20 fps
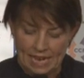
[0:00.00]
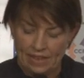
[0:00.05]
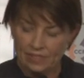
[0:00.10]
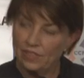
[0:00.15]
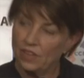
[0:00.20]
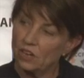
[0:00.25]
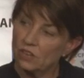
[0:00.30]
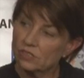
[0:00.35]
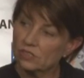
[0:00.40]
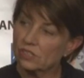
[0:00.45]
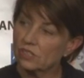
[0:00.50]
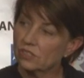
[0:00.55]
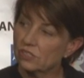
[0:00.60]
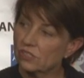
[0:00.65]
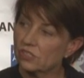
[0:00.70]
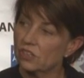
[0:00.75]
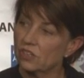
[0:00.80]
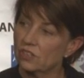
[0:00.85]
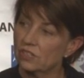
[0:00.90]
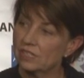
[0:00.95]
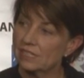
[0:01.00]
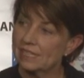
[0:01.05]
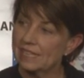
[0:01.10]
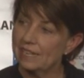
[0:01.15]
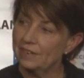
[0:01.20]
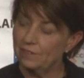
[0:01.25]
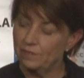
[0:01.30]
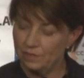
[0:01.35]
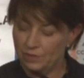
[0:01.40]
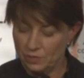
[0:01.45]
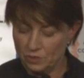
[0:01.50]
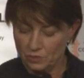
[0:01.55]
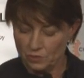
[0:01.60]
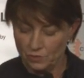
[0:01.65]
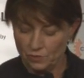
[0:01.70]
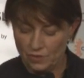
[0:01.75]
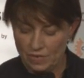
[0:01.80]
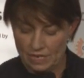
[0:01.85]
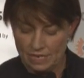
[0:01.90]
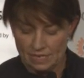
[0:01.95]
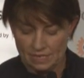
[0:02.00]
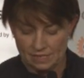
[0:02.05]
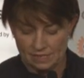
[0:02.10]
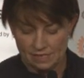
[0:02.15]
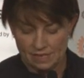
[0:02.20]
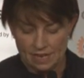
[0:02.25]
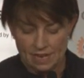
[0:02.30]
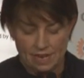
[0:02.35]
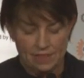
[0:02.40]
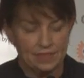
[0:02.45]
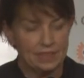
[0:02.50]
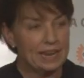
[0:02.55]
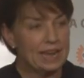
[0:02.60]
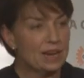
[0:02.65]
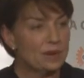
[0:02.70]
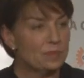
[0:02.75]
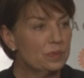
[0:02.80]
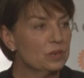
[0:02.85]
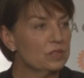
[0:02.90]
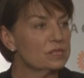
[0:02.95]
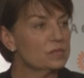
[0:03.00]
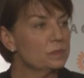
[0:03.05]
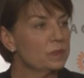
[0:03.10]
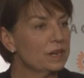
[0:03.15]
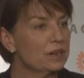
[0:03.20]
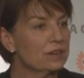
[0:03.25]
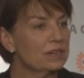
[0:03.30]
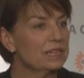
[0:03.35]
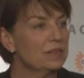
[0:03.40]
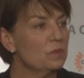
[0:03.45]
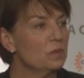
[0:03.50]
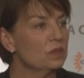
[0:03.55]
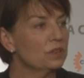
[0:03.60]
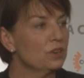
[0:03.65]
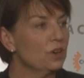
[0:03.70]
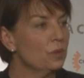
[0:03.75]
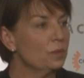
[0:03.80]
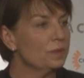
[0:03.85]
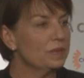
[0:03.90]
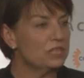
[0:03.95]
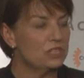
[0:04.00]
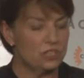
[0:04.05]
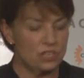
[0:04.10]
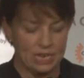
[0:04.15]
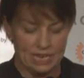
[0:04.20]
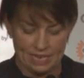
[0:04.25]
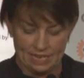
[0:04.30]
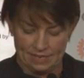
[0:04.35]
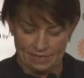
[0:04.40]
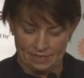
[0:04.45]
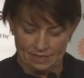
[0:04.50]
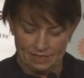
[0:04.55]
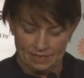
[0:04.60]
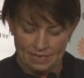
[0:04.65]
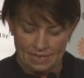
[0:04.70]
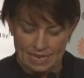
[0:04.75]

And those concerns then fuel fears that prosperity will not be shared,